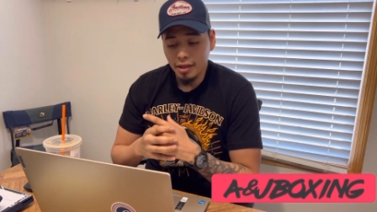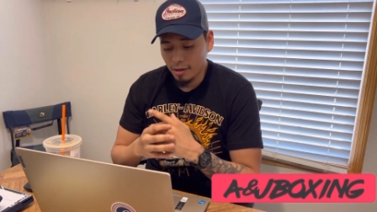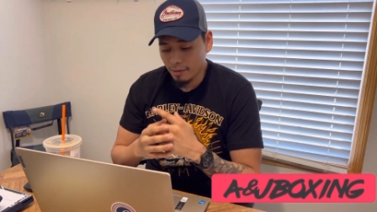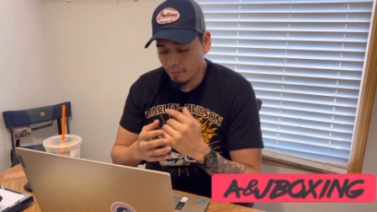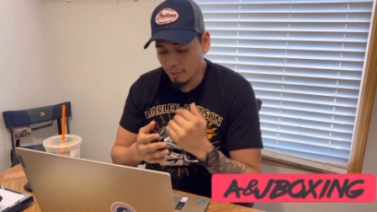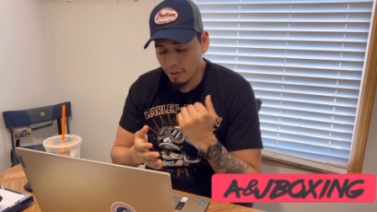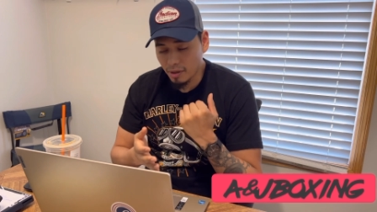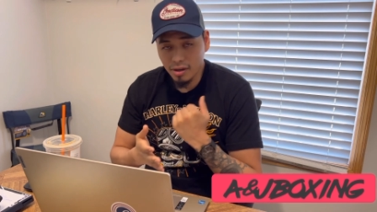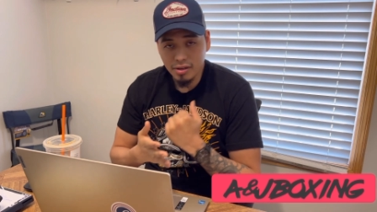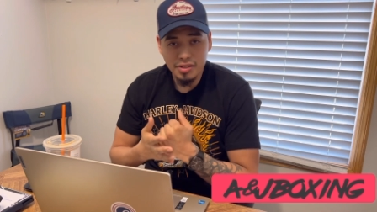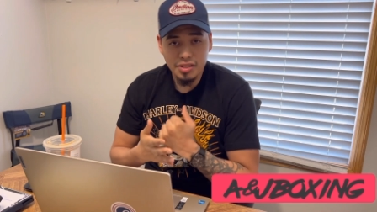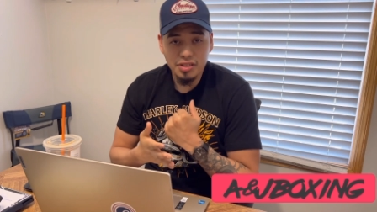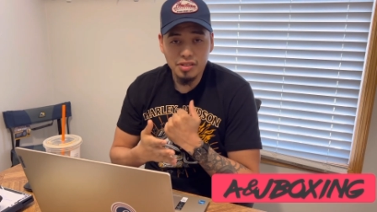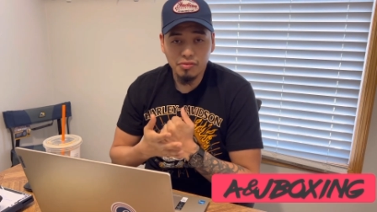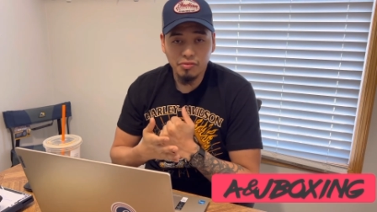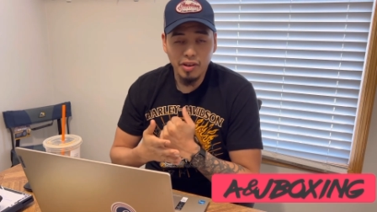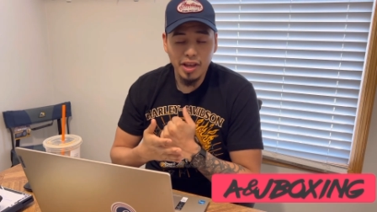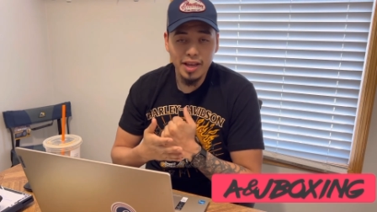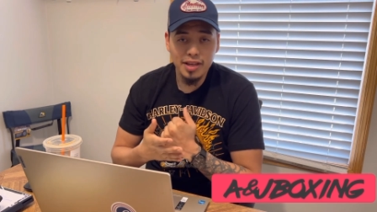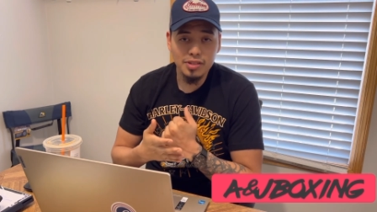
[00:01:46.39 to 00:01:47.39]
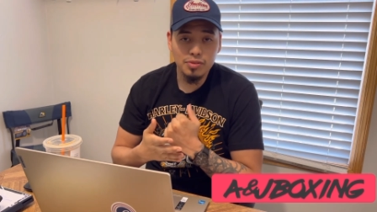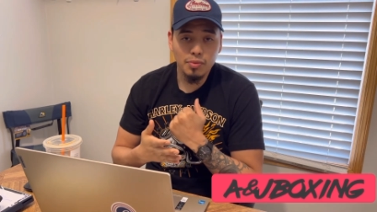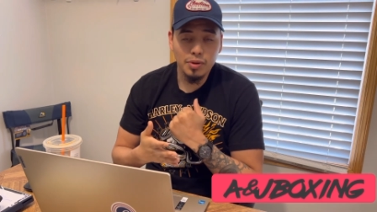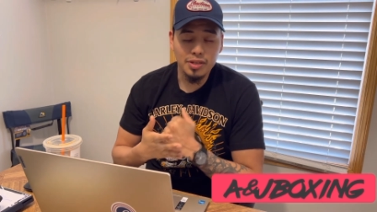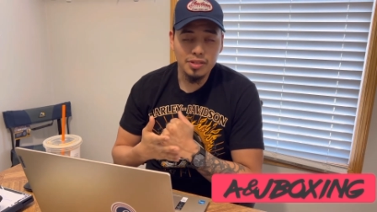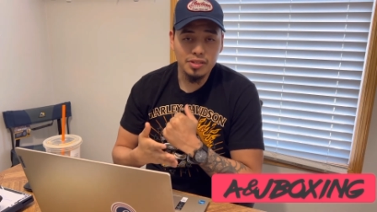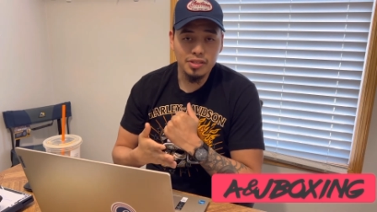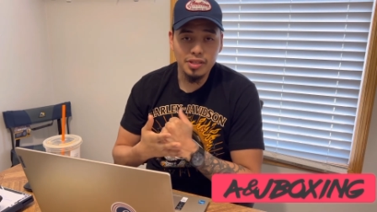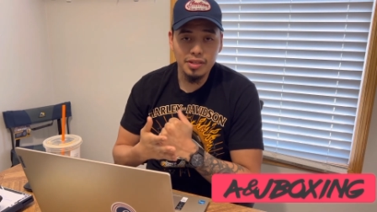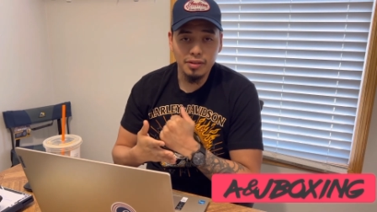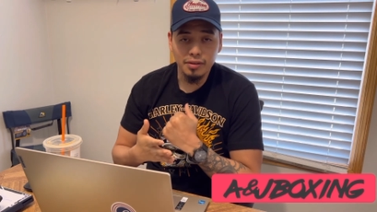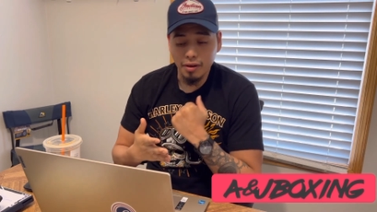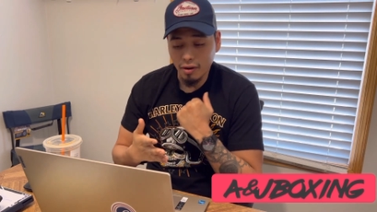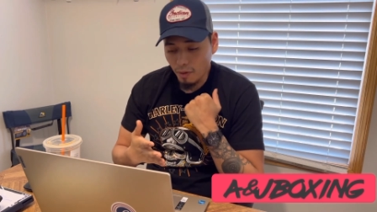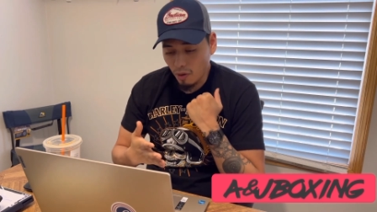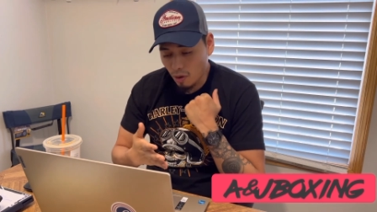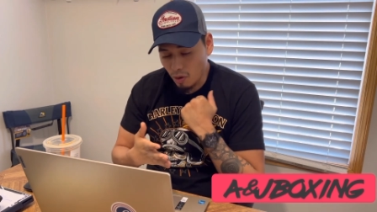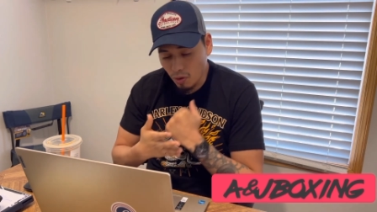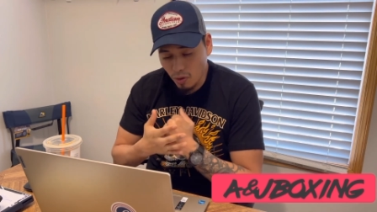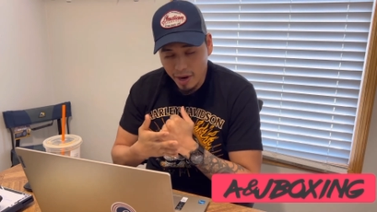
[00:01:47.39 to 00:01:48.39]
But us as fans want to see a
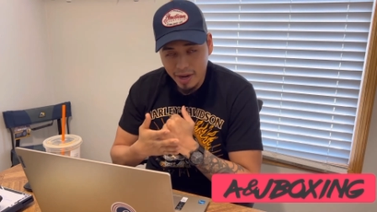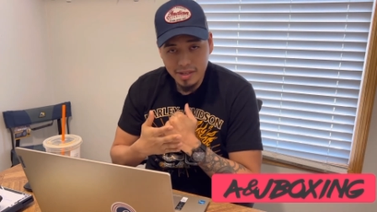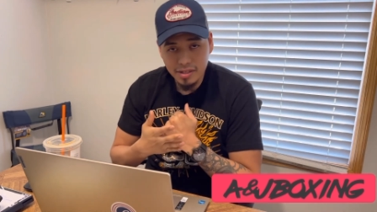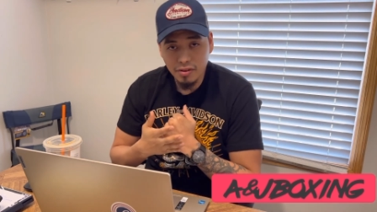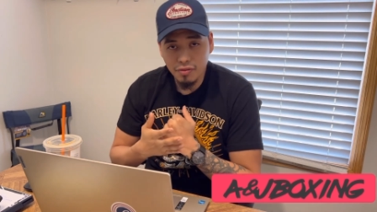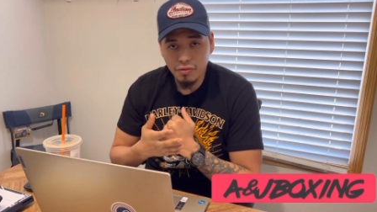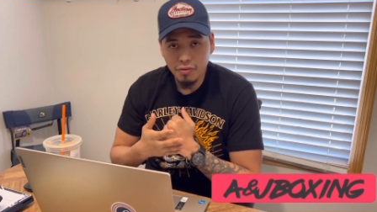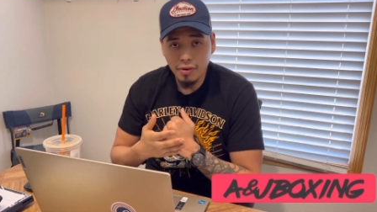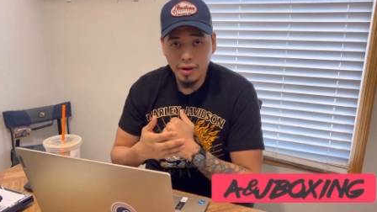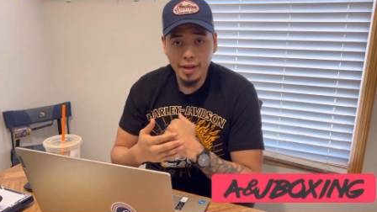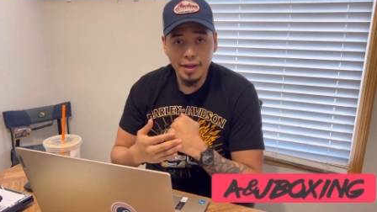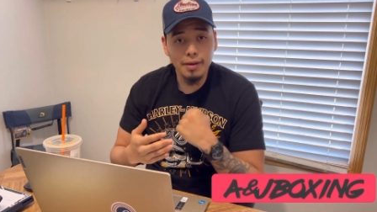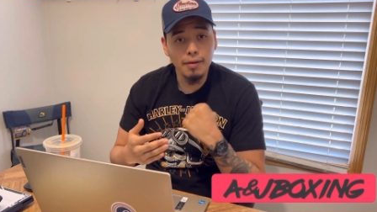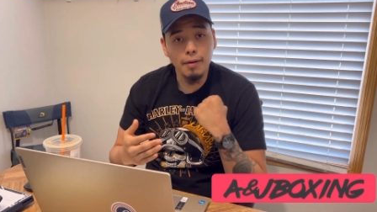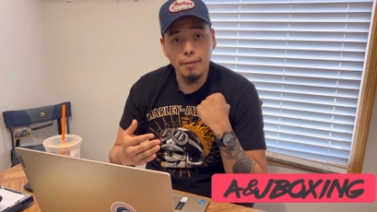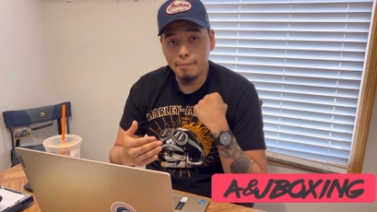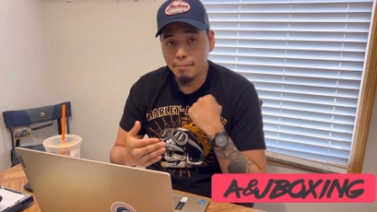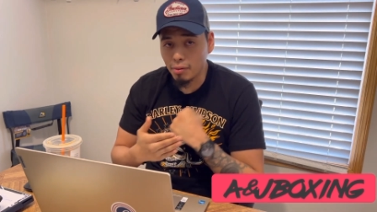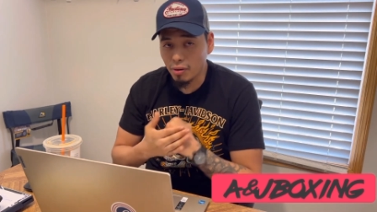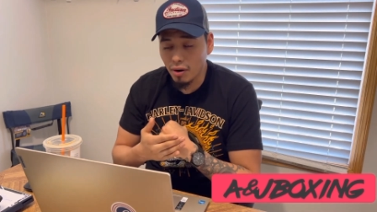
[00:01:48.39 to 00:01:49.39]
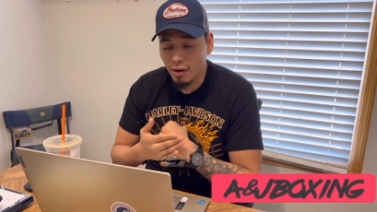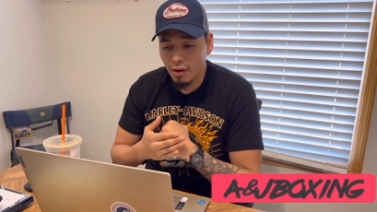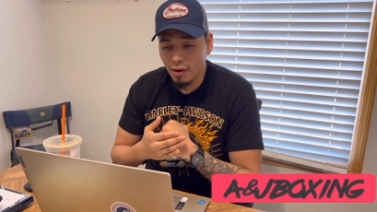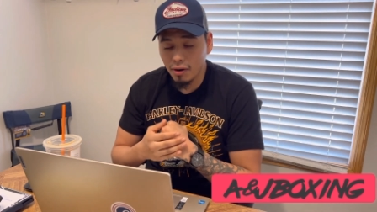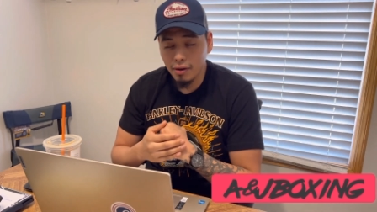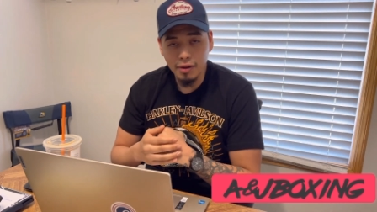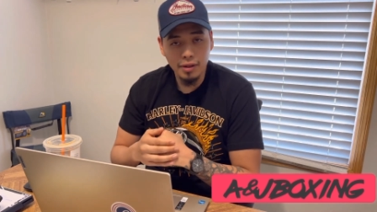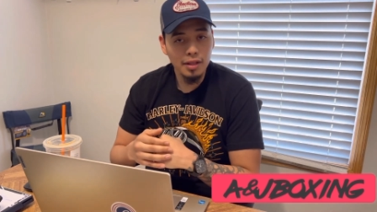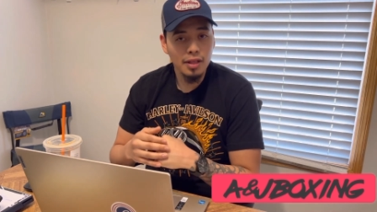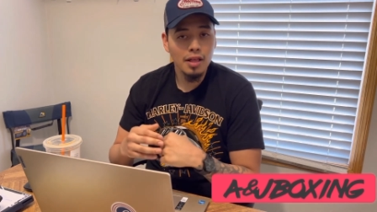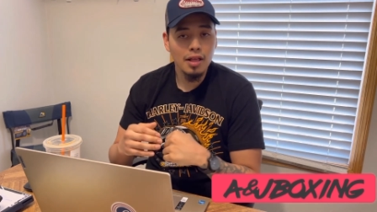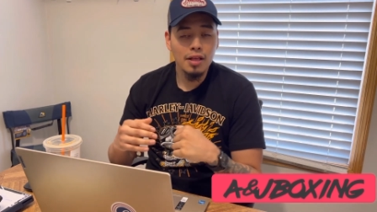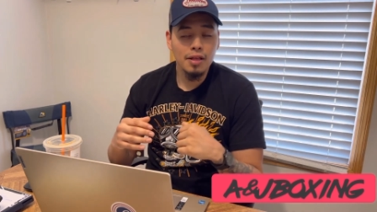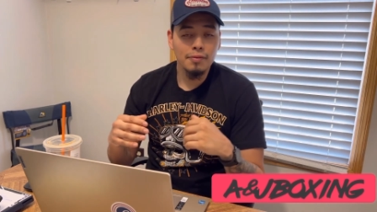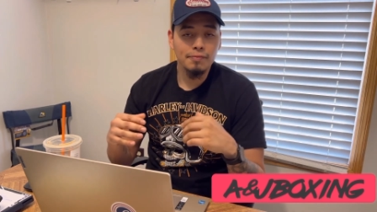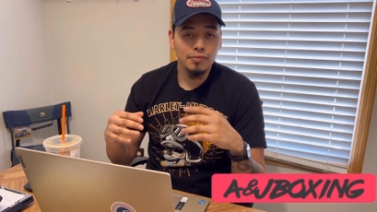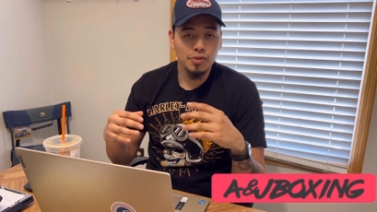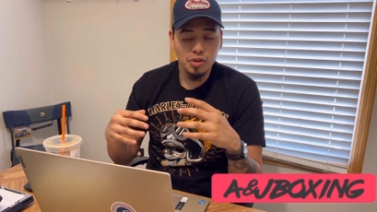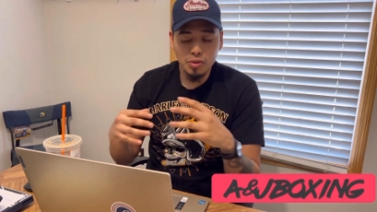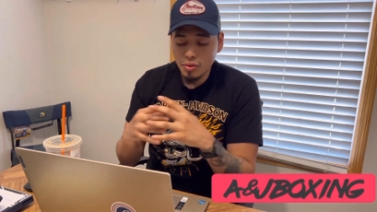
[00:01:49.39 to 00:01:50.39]
crazy fight, a brawl,
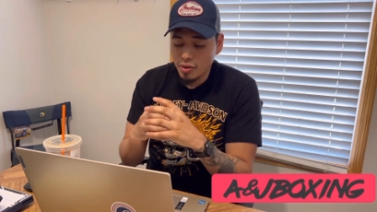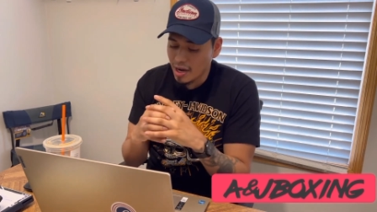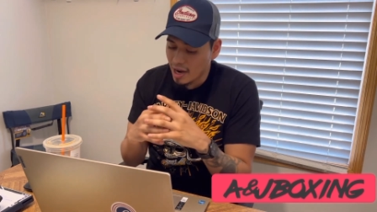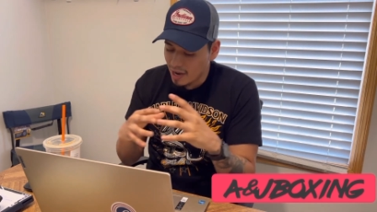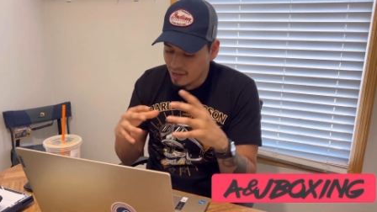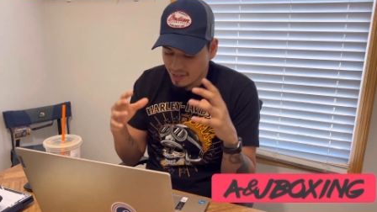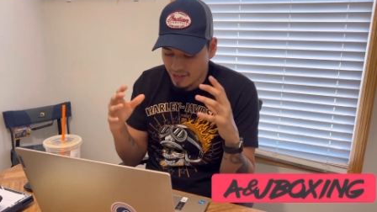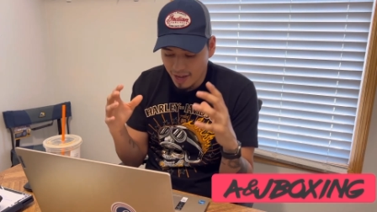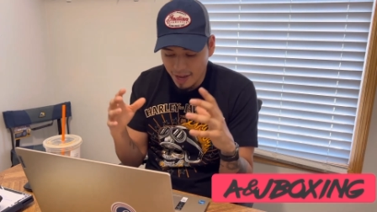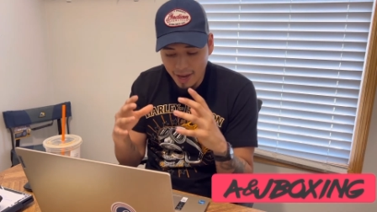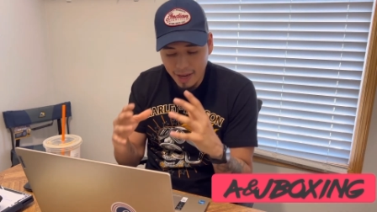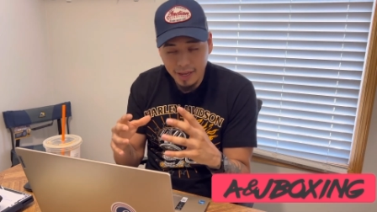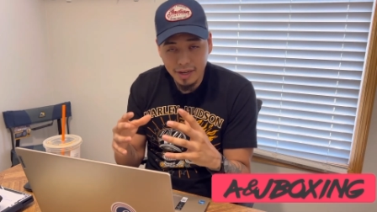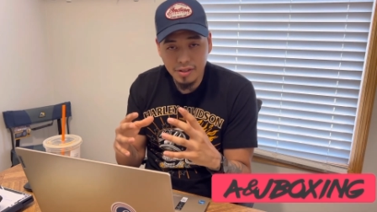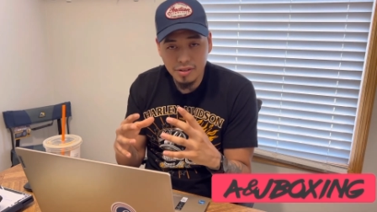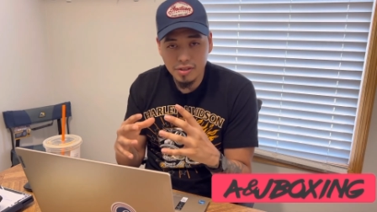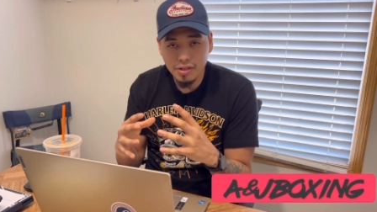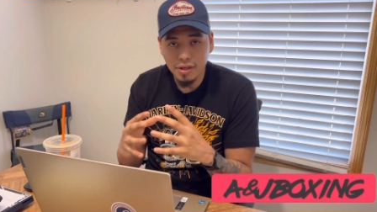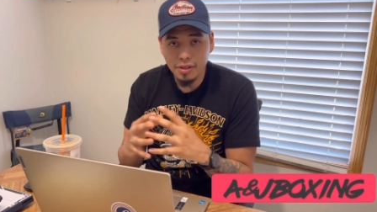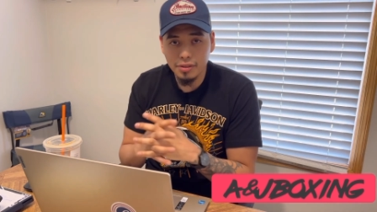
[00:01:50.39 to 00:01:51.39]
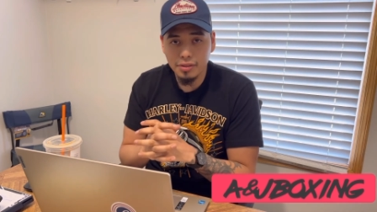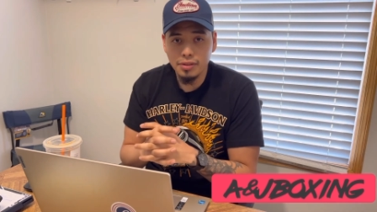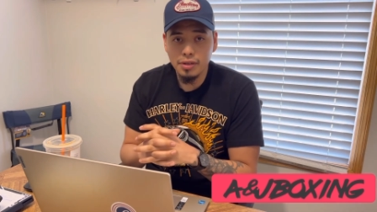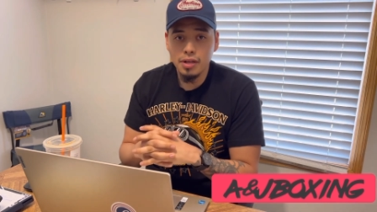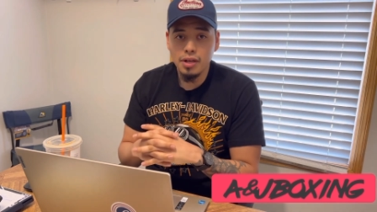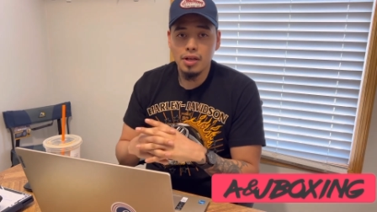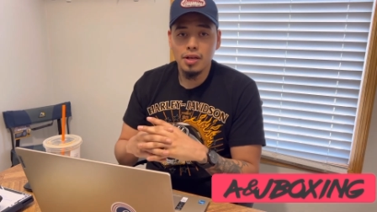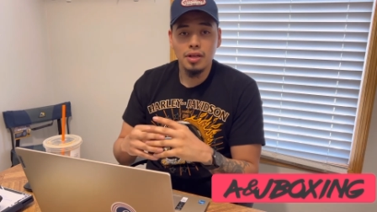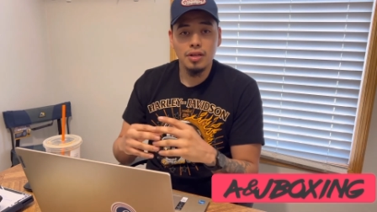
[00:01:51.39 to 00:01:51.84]
two guys that hate each other.